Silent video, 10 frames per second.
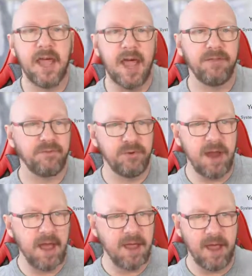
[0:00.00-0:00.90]
at
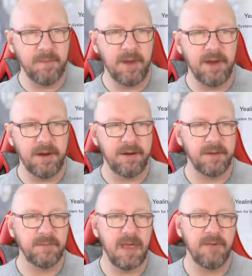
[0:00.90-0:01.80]
3 a.m. on
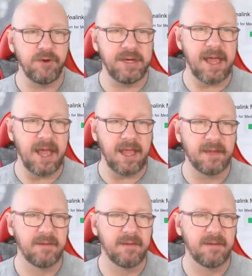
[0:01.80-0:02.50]
every day.